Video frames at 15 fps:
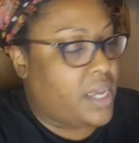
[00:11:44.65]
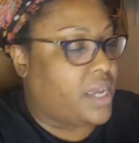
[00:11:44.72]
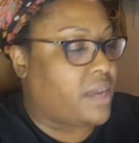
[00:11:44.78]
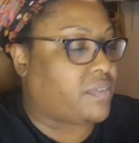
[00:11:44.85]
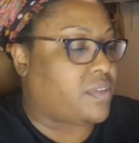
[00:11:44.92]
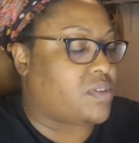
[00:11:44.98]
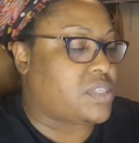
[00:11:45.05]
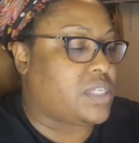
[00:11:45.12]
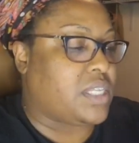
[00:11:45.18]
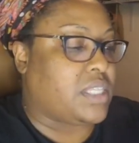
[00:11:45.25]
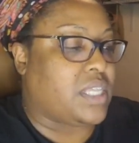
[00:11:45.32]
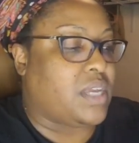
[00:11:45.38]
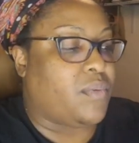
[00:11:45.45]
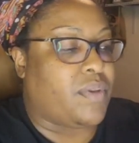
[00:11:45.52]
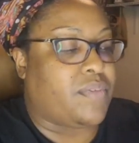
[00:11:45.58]
If there's
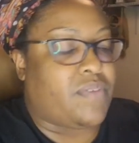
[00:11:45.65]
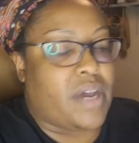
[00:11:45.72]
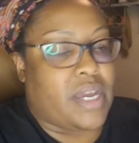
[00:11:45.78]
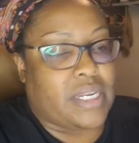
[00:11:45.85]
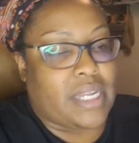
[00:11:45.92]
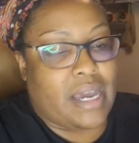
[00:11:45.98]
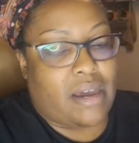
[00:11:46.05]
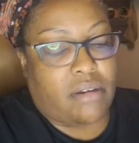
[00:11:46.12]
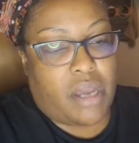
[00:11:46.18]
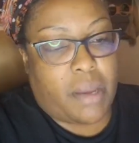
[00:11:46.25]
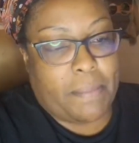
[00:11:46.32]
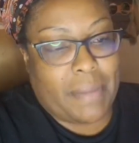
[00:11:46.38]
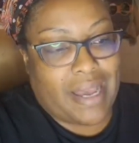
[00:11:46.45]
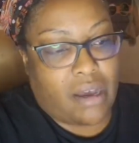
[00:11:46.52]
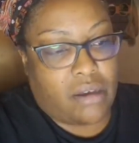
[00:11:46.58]
anything we find out
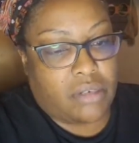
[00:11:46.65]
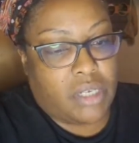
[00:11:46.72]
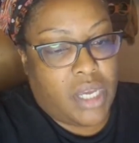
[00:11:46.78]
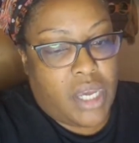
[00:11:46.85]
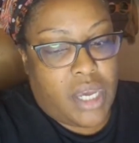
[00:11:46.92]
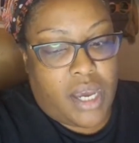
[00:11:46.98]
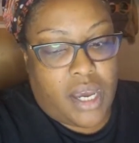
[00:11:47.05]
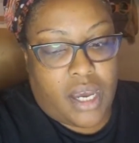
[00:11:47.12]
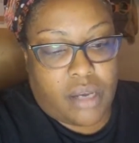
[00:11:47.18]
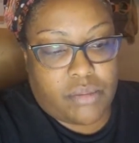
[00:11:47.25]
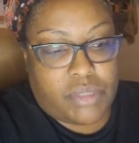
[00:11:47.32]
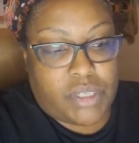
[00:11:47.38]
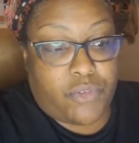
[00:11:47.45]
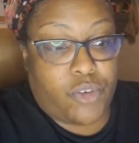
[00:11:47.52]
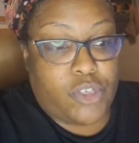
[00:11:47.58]
about
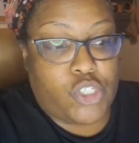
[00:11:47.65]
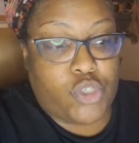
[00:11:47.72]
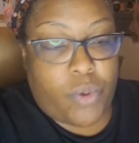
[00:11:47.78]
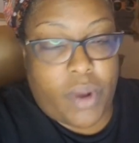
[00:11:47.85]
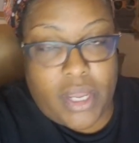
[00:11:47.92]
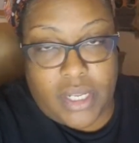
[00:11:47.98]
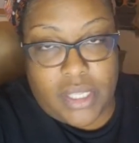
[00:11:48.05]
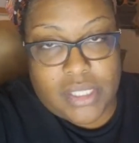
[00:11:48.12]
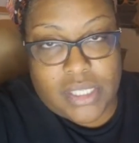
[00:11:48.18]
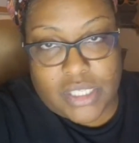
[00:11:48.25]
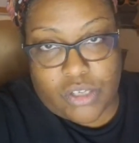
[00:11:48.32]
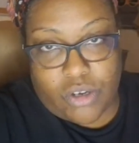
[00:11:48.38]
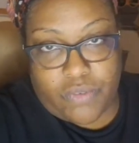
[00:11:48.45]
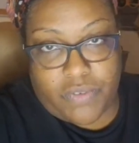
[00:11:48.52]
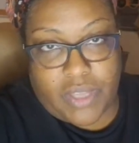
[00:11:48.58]
different trainings and
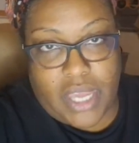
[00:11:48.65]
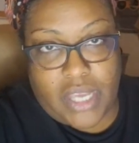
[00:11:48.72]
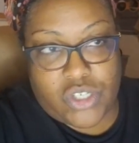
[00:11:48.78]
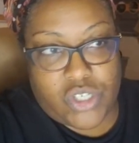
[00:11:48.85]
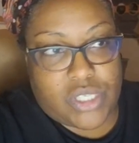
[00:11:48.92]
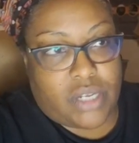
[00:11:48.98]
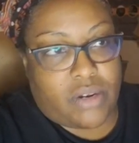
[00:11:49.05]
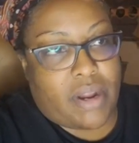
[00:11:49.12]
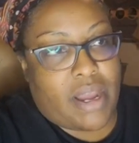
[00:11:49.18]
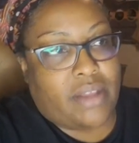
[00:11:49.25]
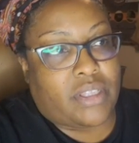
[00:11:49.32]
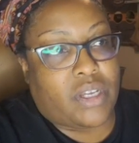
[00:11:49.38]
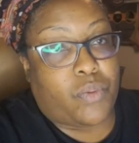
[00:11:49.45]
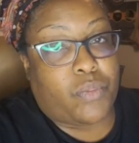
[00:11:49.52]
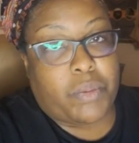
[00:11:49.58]
certifications that are
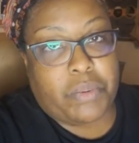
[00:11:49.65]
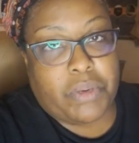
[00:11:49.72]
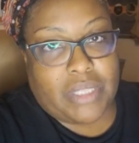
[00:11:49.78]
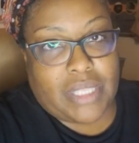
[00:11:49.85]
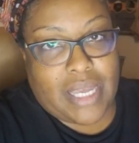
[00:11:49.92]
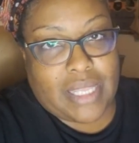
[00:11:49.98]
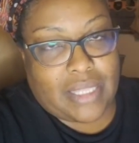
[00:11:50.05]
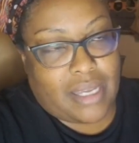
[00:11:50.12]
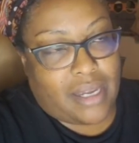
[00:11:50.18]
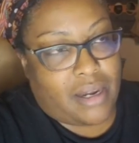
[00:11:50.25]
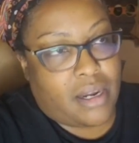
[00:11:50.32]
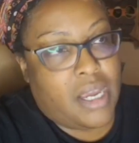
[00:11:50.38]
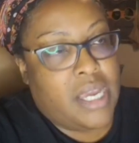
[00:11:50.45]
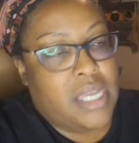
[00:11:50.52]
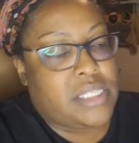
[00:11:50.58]
out there, we put that
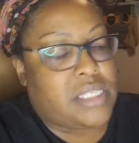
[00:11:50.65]
there.